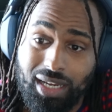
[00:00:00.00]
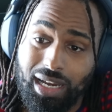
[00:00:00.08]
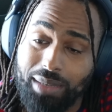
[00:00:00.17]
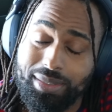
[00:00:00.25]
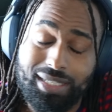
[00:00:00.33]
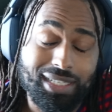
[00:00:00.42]

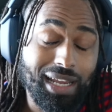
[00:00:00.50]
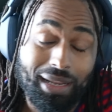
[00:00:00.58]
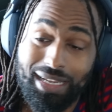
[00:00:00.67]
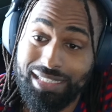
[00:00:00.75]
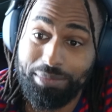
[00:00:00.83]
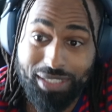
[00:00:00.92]
I'm
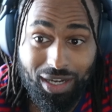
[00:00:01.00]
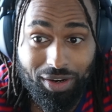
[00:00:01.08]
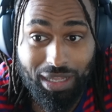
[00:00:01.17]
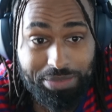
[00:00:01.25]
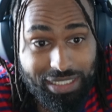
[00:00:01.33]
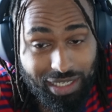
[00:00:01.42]

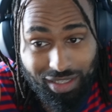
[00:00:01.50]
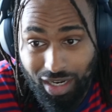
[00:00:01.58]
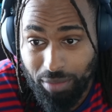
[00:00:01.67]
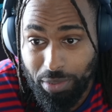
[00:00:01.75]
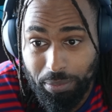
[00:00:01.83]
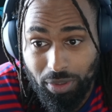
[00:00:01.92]
telling you, I've seen a
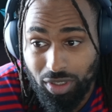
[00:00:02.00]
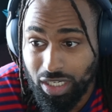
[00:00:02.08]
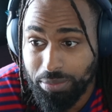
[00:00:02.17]
lot of people look